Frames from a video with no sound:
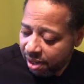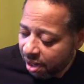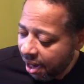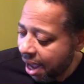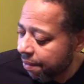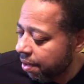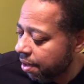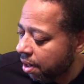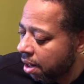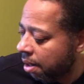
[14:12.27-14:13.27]
of
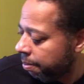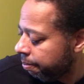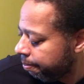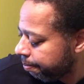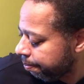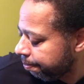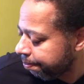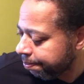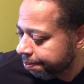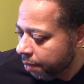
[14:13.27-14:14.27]
lavender, um,
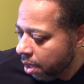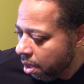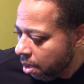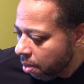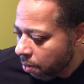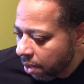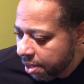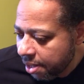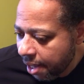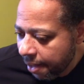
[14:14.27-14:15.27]
what
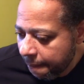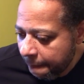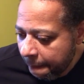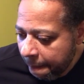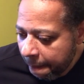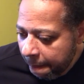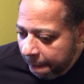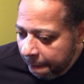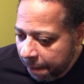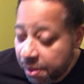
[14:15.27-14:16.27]
is that
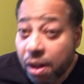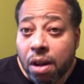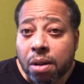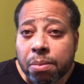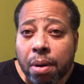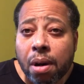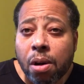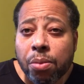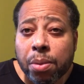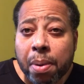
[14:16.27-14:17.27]
song per
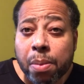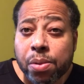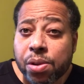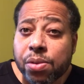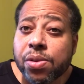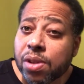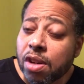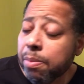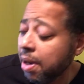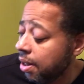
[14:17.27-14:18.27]
home? The Purple Juice could
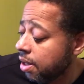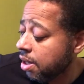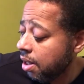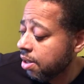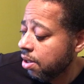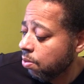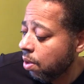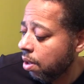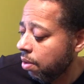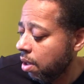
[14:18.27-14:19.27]
have made this list as
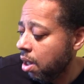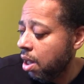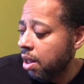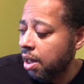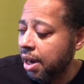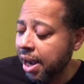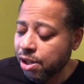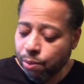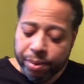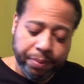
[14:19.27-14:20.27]
well. The
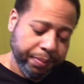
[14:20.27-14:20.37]
next one